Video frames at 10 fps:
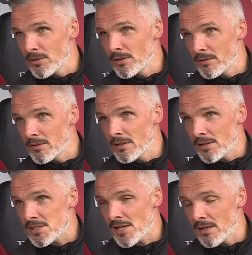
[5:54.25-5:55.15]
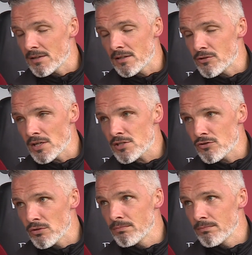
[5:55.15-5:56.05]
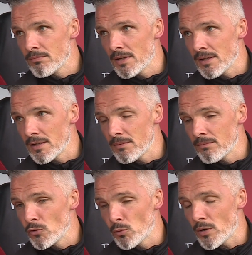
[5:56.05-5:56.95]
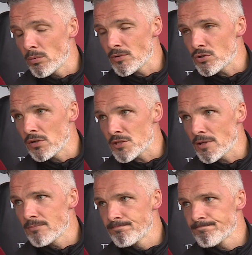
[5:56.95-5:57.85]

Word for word: You know that he'll, he'll, settle into the dressing room, um, no problem at all as well.